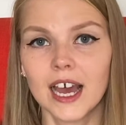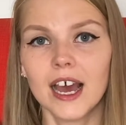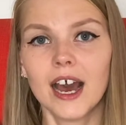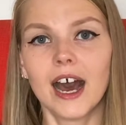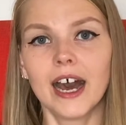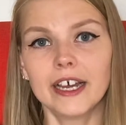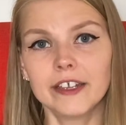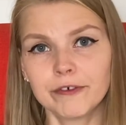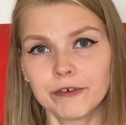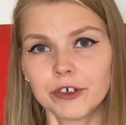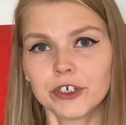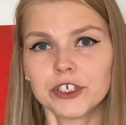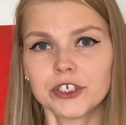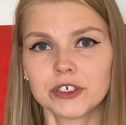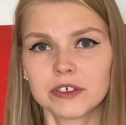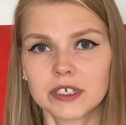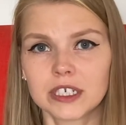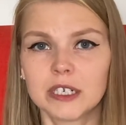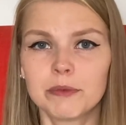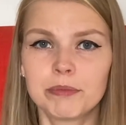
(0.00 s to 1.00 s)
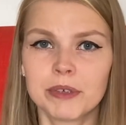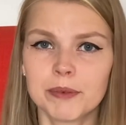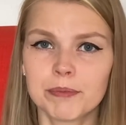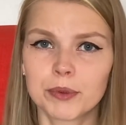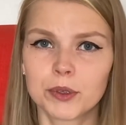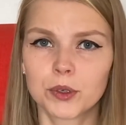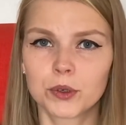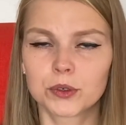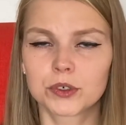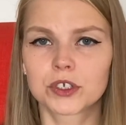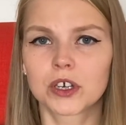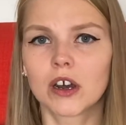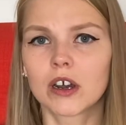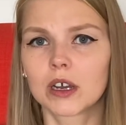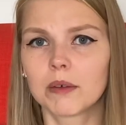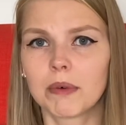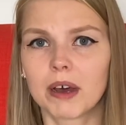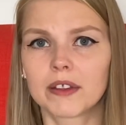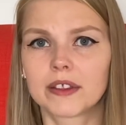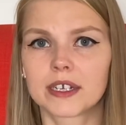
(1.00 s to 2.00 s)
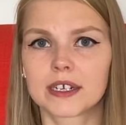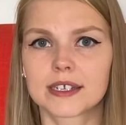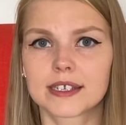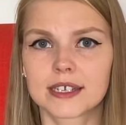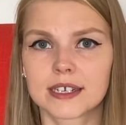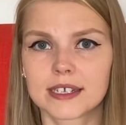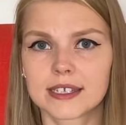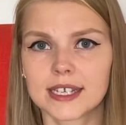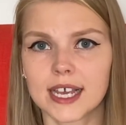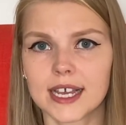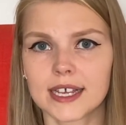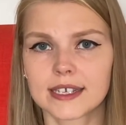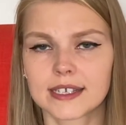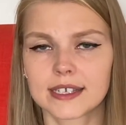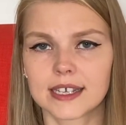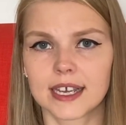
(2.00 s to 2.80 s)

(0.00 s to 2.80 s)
Unfortunately, people who talk about their success